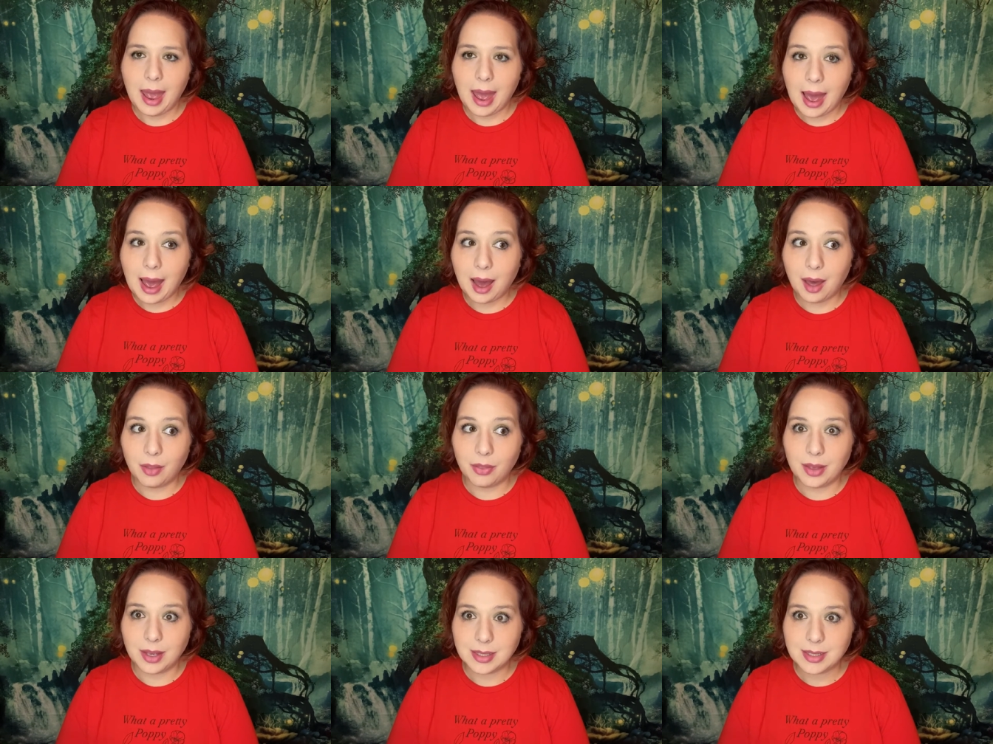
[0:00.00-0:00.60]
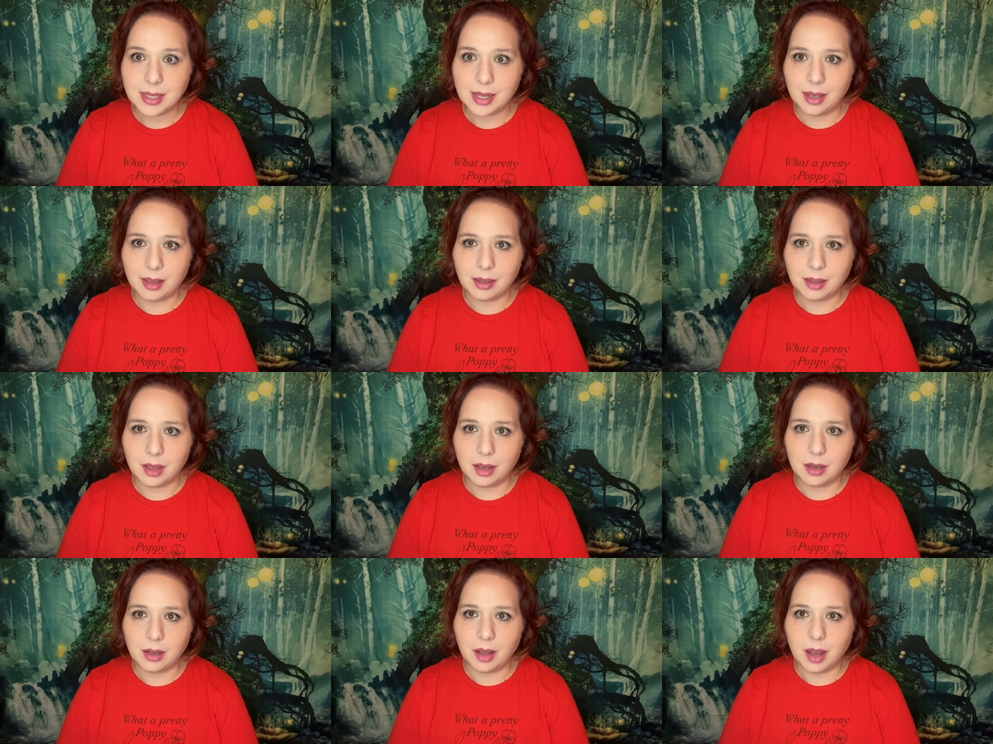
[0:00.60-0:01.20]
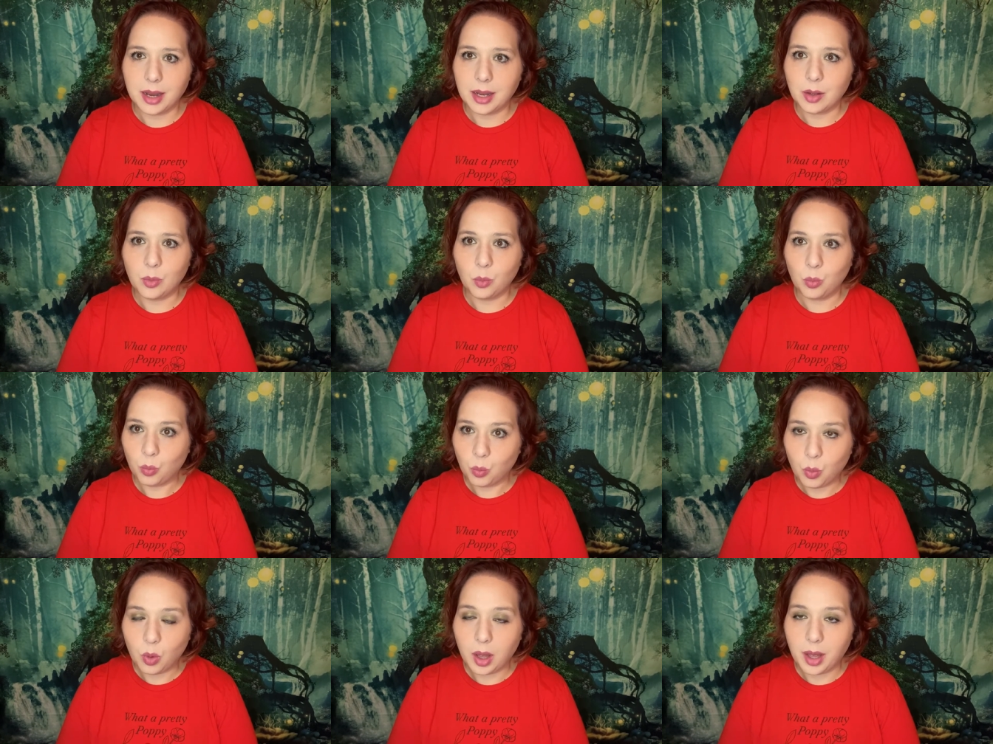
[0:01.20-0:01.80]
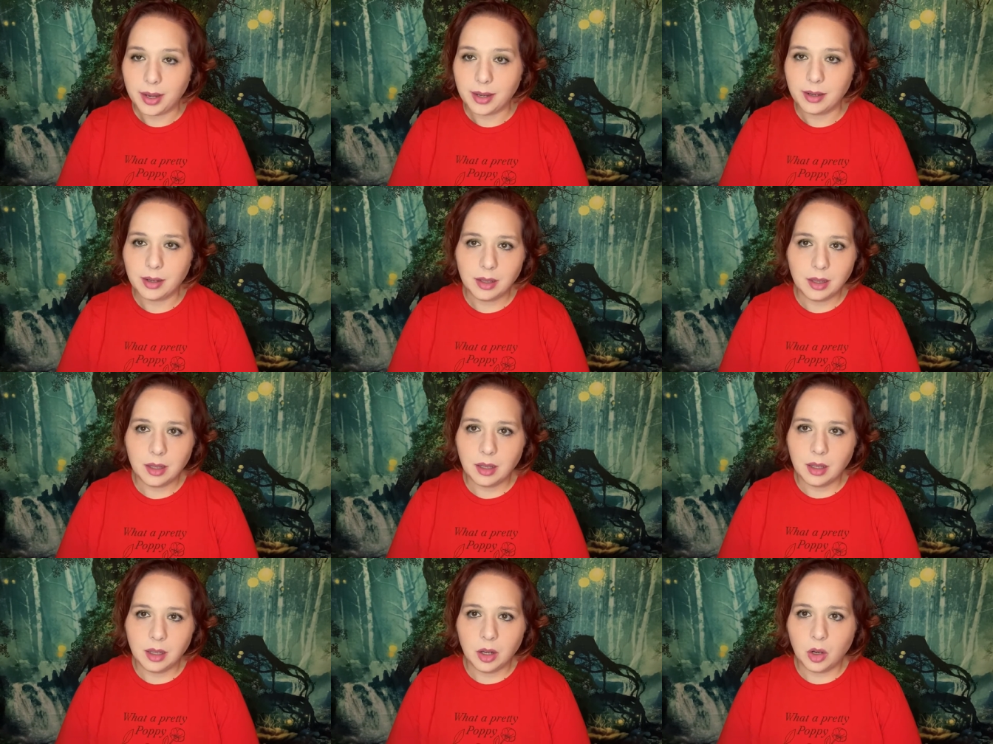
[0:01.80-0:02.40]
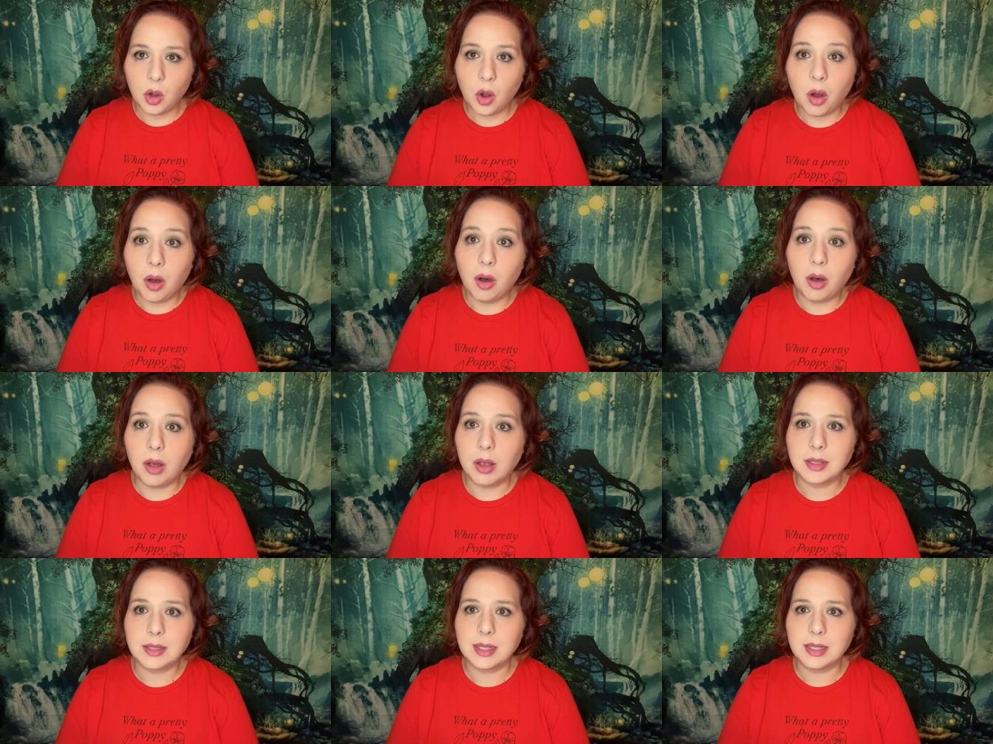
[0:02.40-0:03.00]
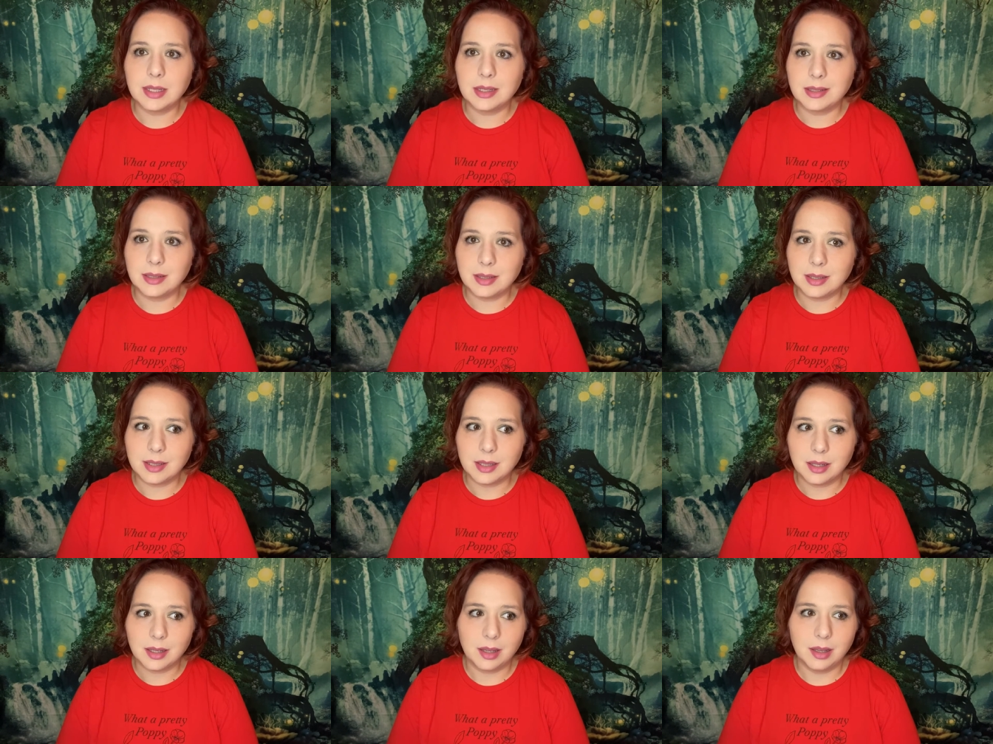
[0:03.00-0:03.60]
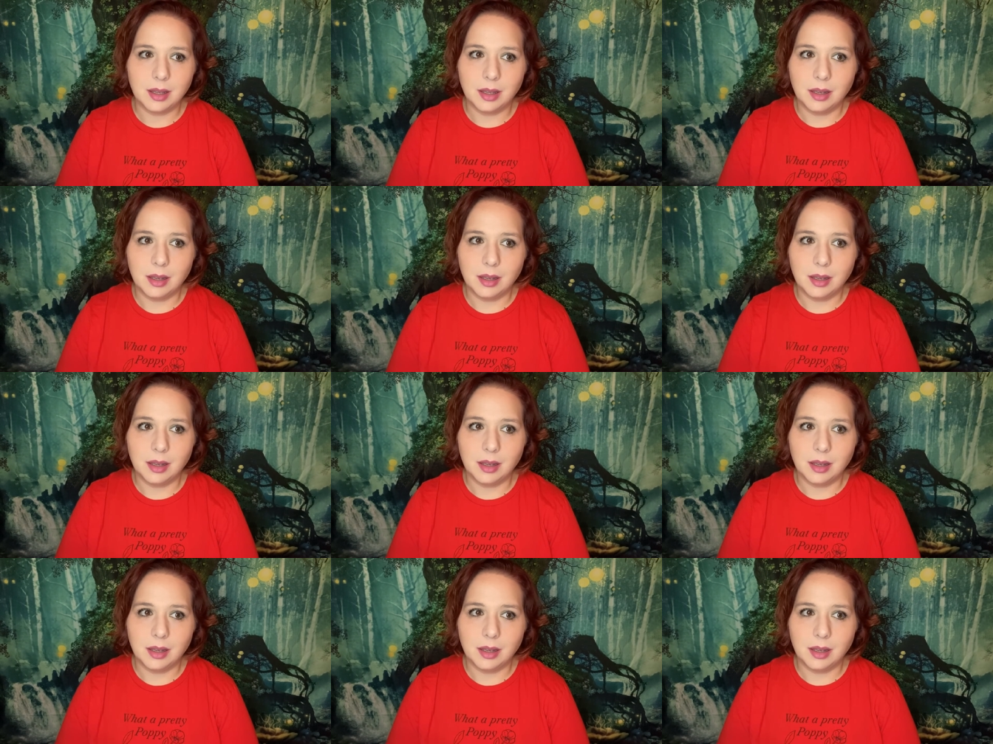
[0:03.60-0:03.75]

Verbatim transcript: how they tick and like what causes